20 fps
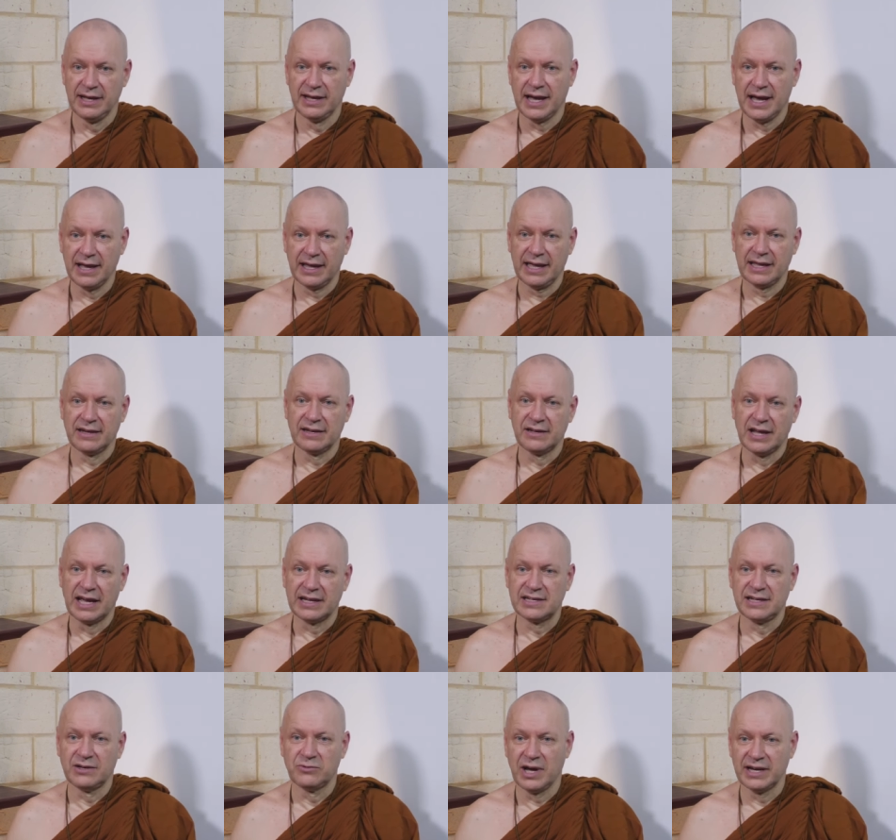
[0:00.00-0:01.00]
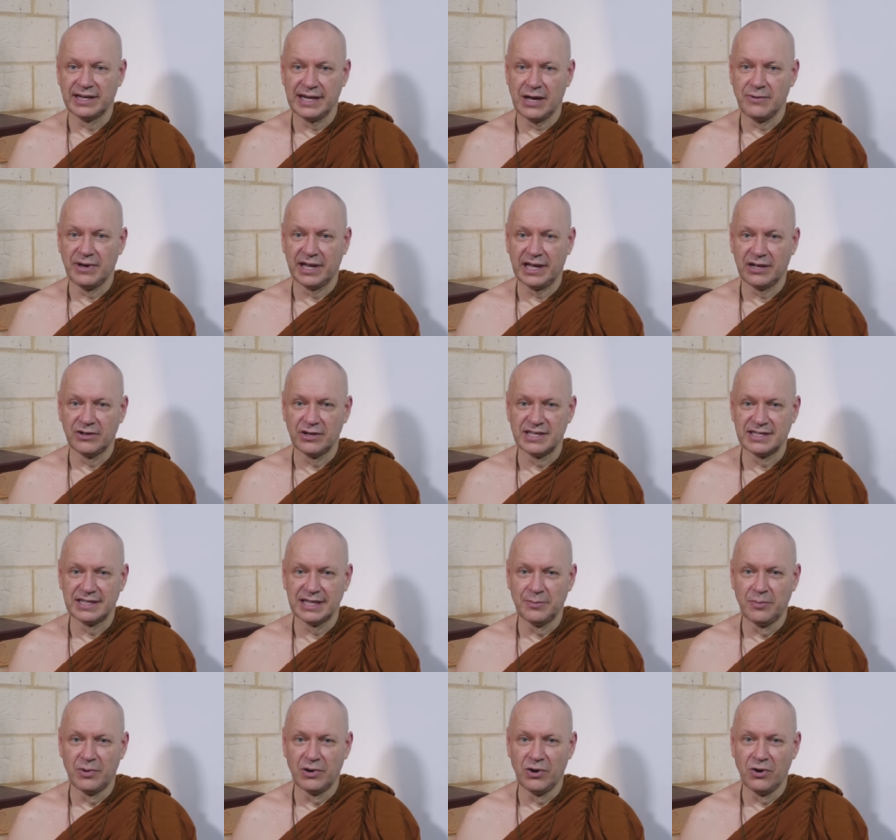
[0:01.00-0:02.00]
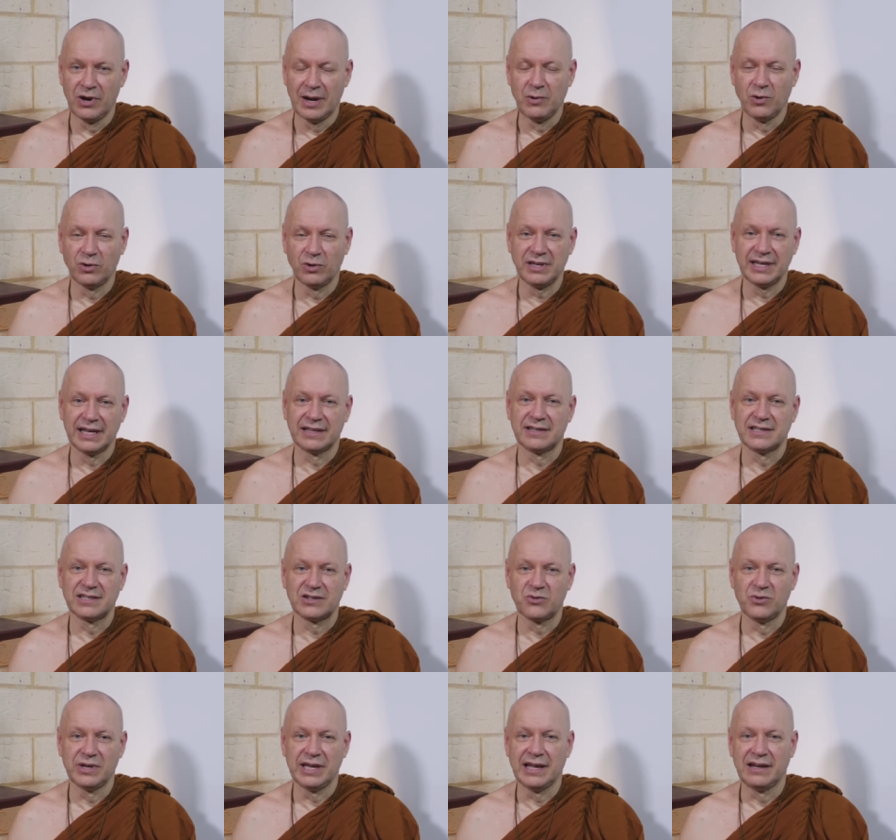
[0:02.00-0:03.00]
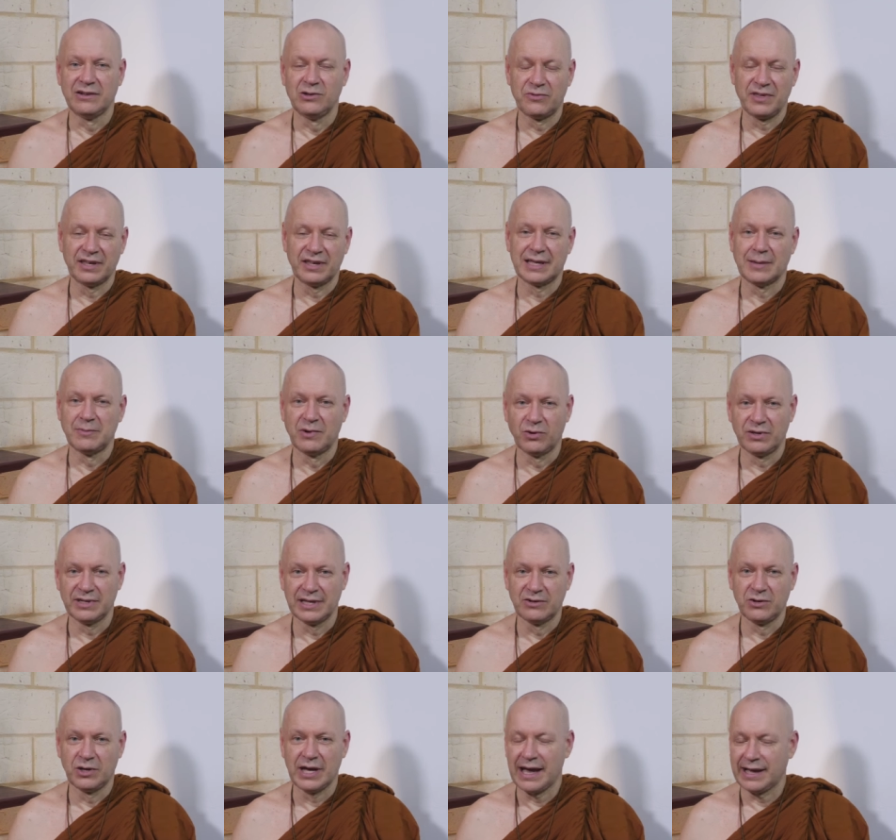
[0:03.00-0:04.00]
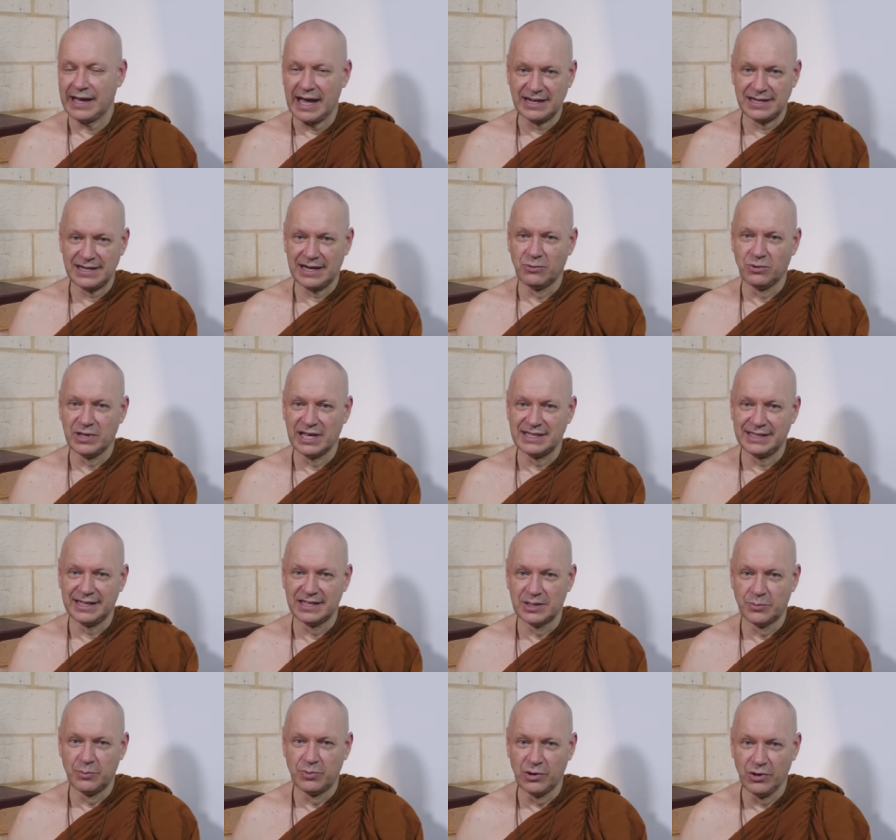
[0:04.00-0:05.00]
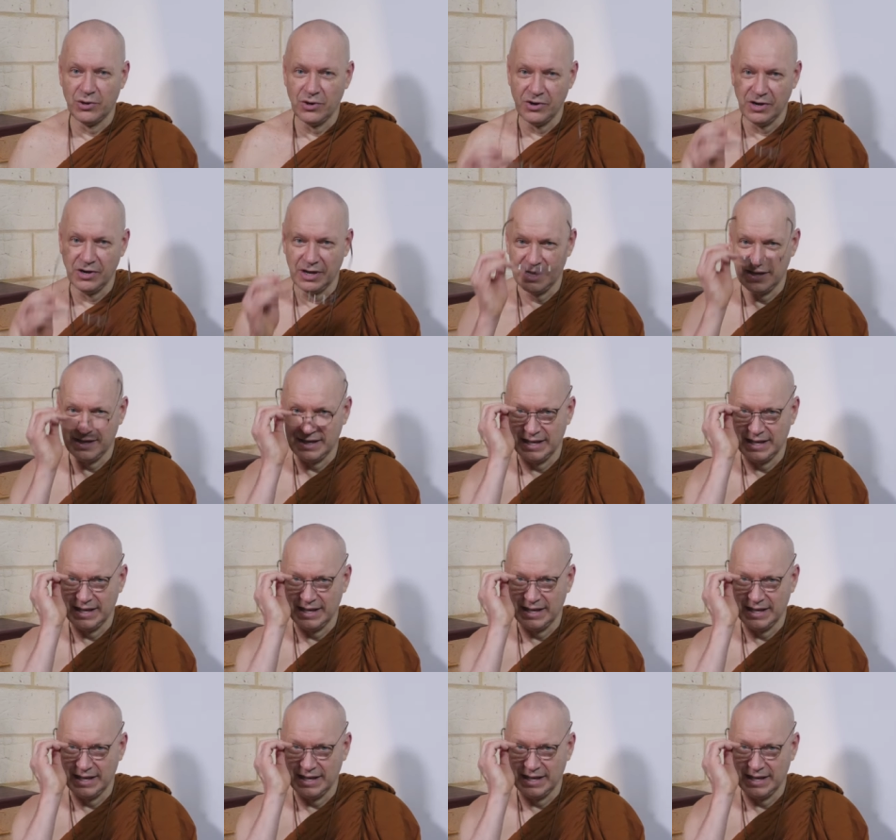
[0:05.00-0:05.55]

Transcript: I can, actually right now, I can just see a blur. I'm looking at the screen. You think I'm looking at you. I, actually, all I see is a blur.